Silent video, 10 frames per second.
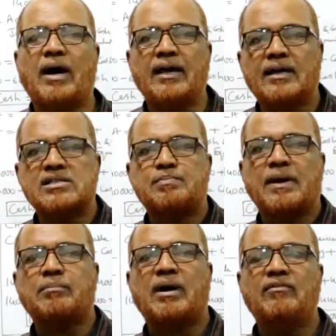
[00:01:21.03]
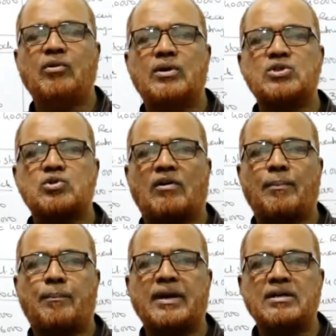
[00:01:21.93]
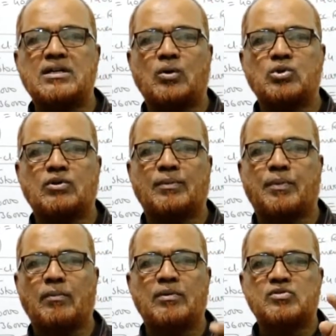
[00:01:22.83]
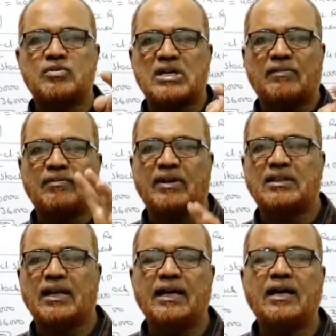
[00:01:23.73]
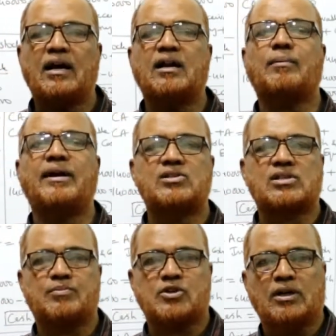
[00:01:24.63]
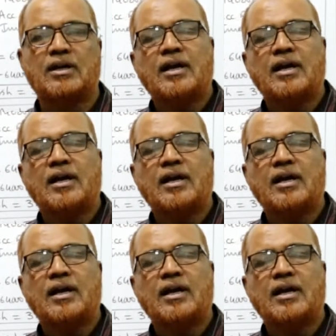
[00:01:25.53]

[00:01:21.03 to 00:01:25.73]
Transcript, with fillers: I expect my viewers to have a printout of the problems which I have given in the link under my description.